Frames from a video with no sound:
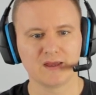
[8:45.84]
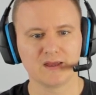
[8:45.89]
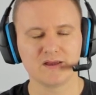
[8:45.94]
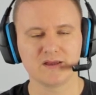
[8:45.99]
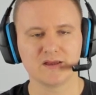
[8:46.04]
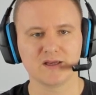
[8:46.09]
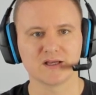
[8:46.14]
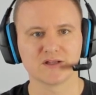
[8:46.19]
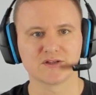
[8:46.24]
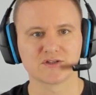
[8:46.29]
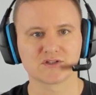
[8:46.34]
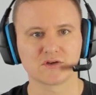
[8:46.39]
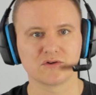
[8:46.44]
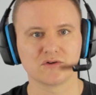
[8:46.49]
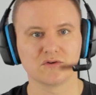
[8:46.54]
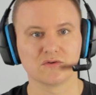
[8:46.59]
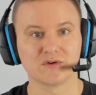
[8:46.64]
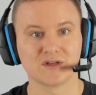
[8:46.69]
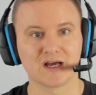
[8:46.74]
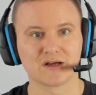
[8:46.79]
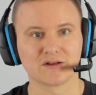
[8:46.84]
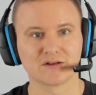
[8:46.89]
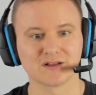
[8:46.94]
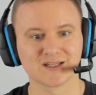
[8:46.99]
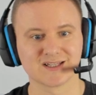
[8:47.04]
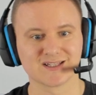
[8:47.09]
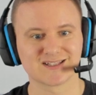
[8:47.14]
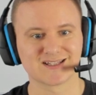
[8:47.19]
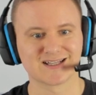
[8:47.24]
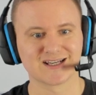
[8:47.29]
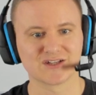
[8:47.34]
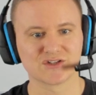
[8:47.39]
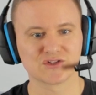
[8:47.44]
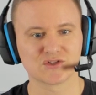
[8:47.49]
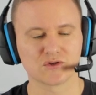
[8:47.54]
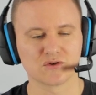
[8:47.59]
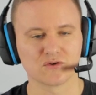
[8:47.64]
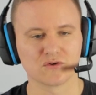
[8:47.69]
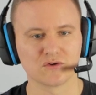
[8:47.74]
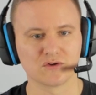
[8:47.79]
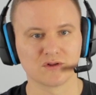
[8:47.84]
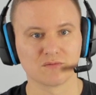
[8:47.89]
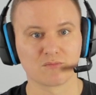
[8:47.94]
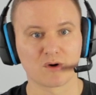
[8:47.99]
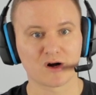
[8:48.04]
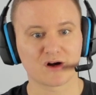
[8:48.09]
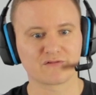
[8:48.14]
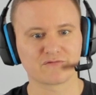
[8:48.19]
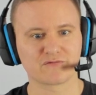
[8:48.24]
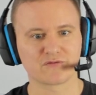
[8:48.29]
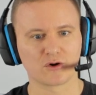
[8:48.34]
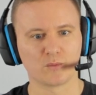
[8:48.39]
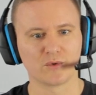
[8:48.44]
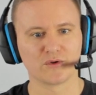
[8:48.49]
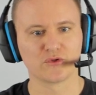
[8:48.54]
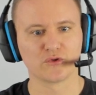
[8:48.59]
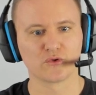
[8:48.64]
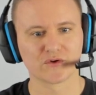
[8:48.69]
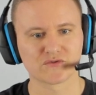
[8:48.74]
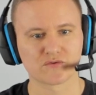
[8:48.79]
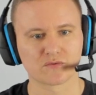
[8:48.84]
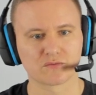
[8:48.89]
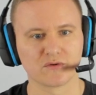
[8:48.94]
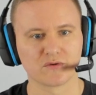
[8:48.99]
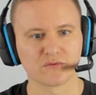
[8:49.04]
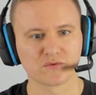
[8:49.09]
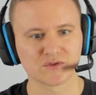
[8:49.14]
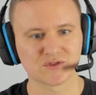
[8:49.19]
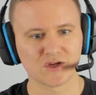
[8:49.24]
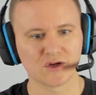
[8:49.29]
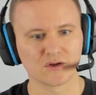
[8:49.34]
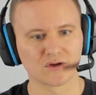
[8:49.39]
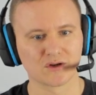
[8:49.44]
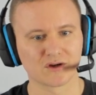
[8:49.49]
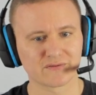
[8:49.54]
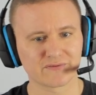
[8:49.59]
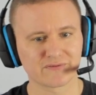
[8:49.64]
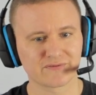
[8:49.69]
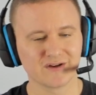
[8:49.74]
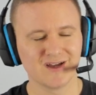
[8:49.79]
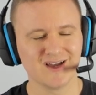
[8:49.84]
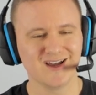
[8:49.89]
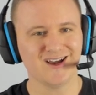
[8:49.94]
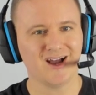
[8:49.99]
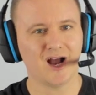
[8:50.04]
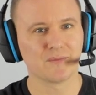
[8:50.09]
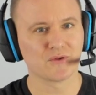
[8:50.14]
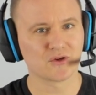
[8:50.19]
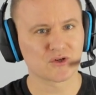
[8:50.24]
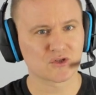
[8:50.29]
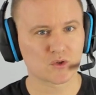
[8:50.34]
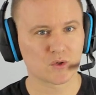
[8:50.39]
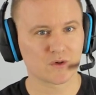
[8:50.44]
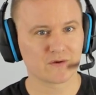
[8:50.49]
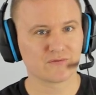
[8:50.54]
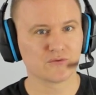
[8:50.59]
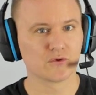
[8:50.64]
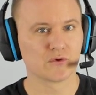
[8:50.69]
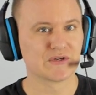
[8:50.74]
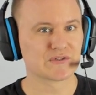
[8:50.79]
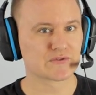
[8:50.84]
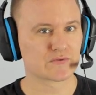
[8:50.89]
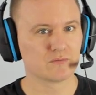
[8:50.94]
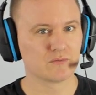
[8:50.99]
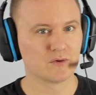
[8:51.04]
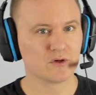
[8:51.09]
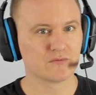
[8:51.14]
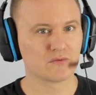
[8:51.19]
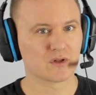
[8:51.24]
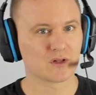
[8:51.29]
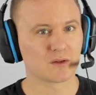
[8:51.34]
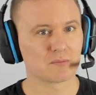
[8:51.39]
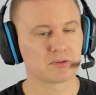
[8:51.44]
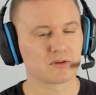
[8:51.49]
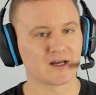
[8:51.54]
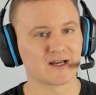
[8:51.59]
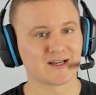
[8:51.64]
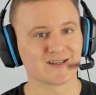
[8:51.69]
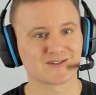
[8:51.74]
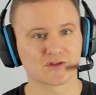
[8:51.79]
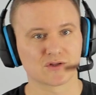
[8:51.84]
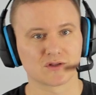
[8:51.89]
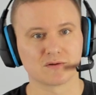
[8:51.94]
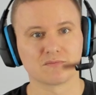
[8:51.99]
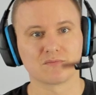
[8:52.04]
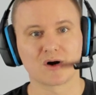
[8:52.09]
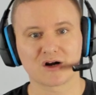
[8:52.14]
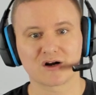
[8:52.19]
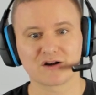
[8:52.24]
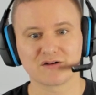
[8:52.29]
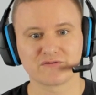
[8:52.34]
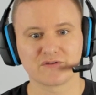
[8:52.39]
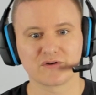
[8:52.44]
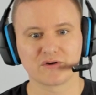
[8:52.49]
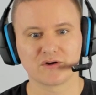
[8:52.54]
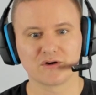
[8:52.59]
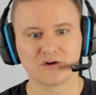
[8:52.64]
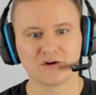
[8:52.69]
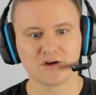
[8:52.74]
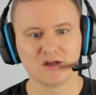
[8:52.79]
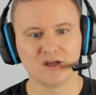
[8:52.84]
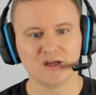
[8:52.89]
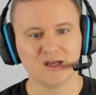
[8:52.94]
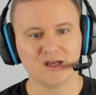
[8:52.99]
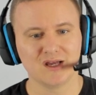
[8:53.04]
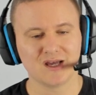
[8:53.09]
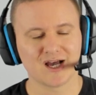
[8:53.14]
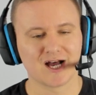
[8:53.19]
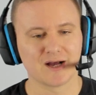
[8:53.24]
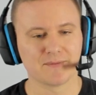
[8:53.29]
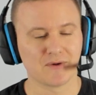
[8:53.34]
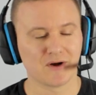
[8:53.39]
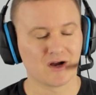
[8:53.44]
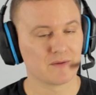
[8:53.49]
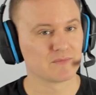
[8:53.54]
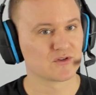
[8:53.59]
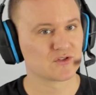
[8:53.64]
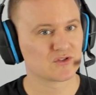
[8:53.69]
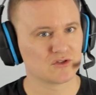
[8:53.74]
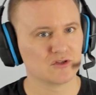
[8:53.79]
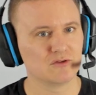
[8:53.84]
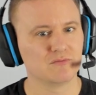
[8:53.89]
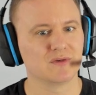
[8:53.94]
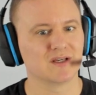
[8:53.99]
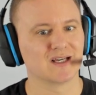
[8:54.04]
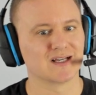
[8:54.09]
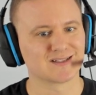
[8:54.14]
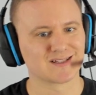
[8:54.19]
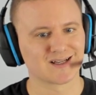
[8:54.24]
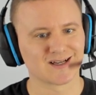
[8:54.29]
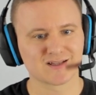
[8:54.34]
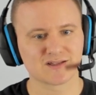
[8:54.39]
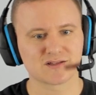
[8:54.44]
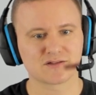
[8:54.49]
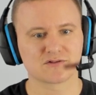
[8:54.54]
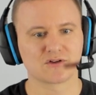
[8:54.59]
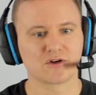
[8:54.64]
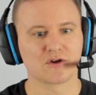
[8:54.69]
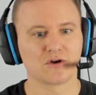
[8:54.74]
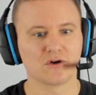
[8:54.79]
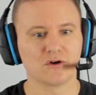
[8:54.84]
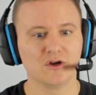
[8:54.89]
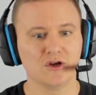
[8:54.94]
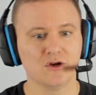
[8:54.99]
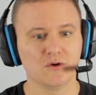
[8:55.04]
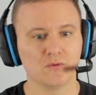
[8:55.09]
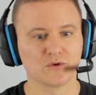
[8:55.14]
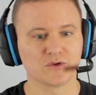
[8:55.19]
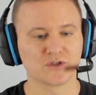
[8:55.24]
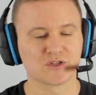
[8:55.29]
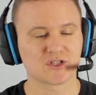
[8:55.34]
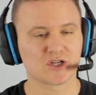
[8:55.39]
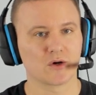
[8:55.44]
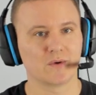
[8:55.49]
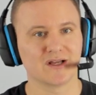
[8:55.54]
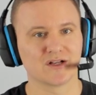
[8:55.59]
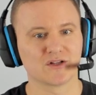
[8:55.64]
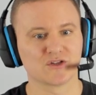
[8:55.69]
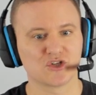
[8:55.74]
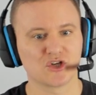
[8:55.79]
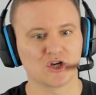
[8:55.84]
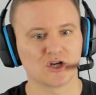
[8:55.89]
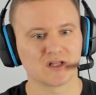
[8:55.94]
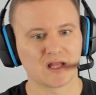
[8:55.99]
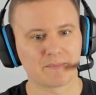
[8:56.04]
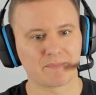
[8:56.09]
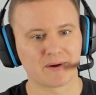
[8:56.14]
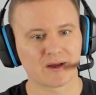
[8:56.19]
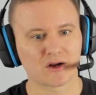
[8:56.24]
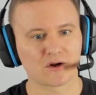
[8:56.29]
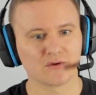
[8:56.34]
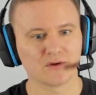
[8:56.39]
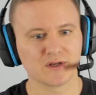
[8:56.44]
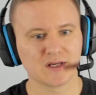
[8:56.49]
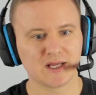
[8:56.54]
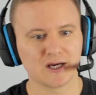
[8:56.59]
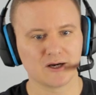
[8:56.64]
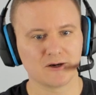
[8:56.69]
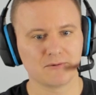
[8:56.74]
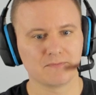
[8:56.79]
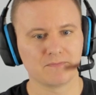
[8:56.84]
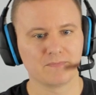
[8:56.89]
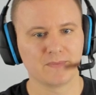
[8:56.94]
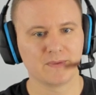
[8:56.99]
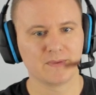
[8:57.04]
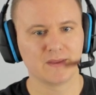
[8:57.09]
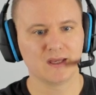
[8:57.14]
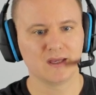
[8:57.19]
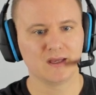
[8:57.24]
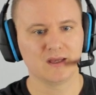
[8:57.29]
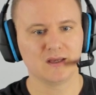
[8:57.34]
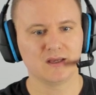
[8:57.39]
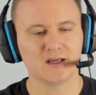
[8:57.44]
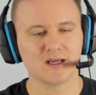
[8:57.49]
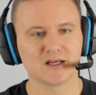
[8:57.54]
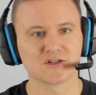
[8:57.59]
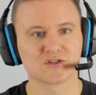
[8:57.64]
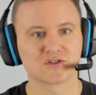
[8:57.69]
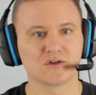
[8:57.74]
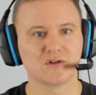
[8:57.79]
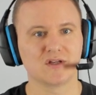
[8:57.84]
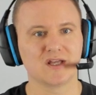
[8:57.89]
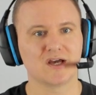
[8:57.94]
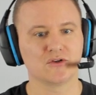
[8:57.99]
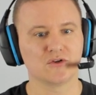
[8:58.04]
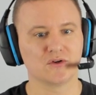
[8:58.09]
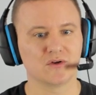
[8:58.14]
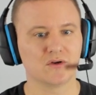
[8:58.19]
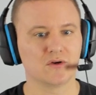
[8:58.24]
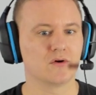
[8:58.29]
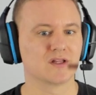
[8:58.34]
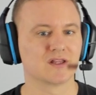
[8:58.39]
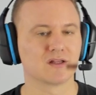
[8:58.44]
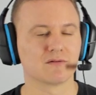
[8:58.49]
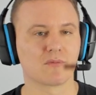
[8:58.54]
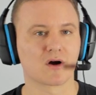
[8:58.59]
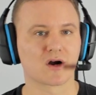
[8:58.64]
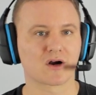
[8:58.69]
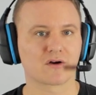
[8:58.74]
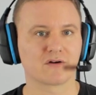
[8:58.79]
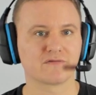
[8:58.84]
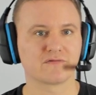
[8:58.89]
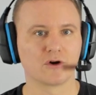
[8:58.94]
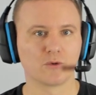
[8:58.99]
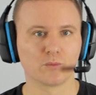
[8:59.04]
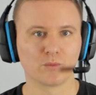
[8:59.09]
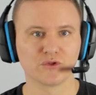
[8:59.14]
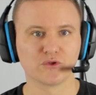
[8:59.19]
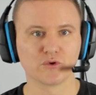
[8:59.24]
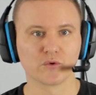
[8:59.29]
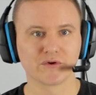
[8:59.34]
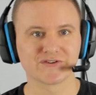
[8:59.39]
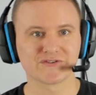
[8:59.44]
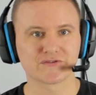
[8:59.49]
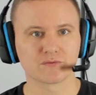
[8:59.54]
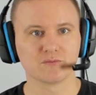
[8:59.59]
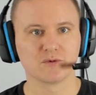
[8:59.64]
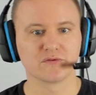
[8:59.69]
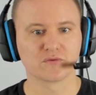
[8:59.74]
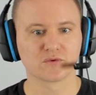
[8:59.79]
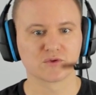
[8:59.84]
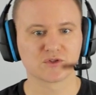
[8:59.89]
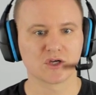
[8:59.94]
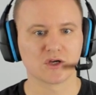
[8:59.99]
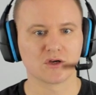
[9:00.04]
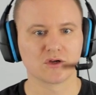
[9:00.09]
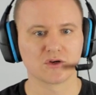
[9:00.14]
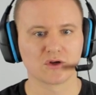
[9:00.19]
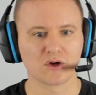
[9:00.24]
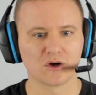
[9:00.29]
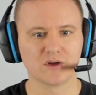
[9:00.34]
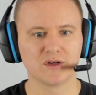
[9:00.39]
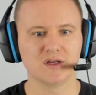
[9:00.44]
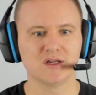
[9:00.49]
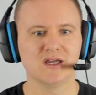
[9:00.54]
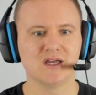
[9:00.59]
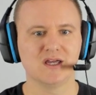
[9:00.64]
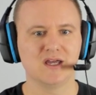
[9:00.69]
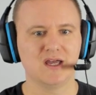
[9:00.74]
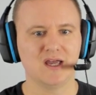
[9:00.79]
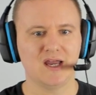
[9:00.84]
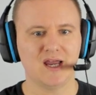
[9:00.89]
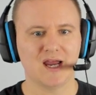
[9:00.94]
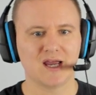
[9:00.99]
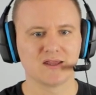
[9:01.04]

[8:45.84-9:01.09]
And so you're now listening to the microphone with noise removal turned off. I'm not sure if noise removal applies to the microphone. I'm assuming it does. So we'll just go ahead and turn that back on now. And so now you're hearing the microphone with noise removal turned on, and the